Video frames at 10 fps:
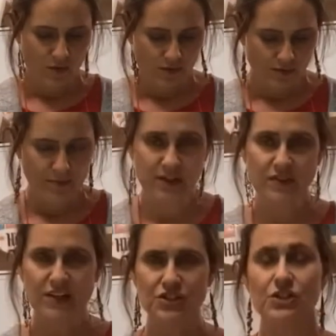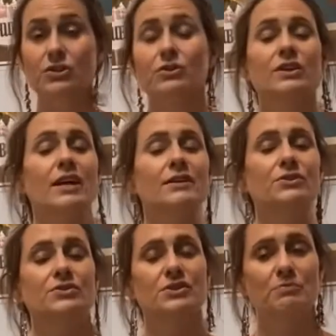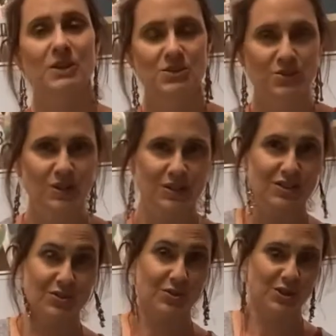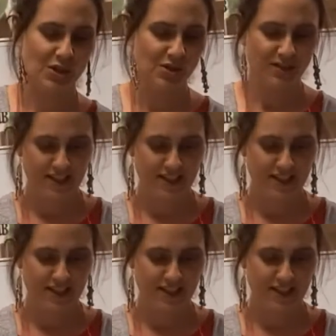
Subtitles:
my advice to you, and I learned this by doing this earlier,